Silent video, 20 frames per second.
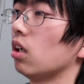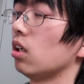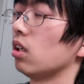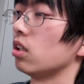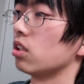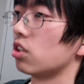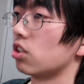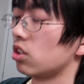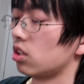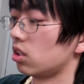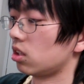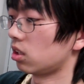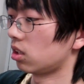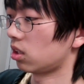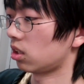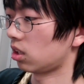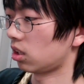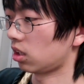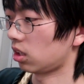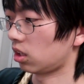it's
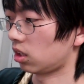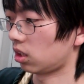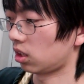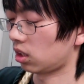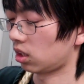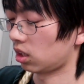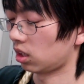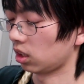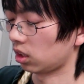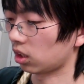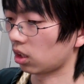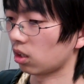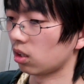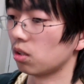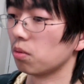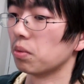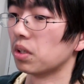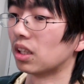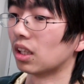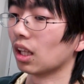
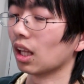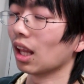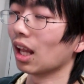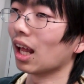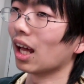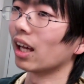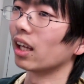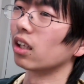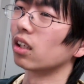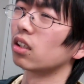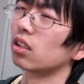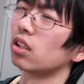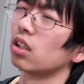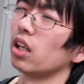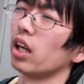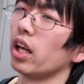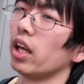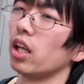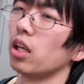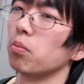determined like
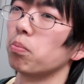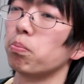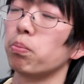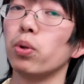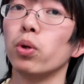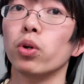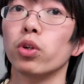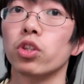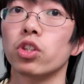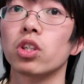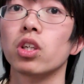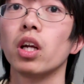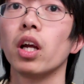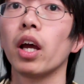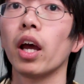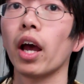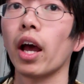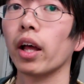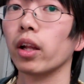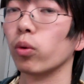a push.
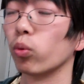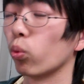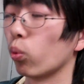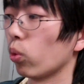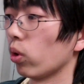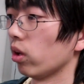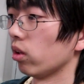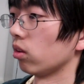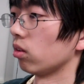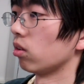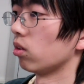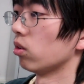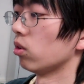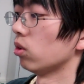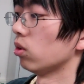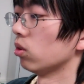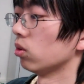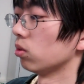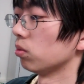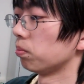And when
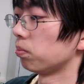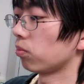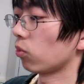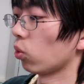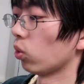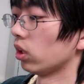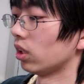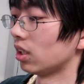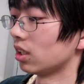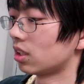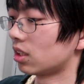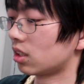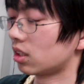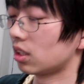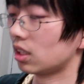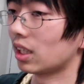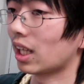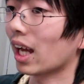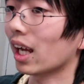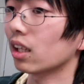it's
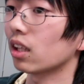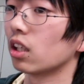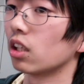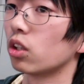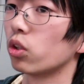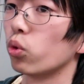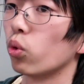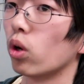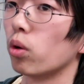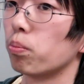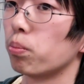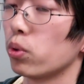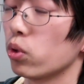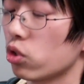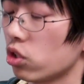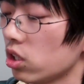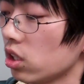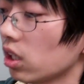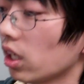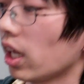detected you are
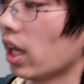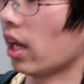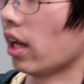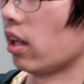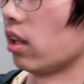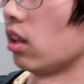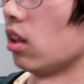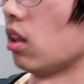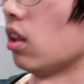pushing, and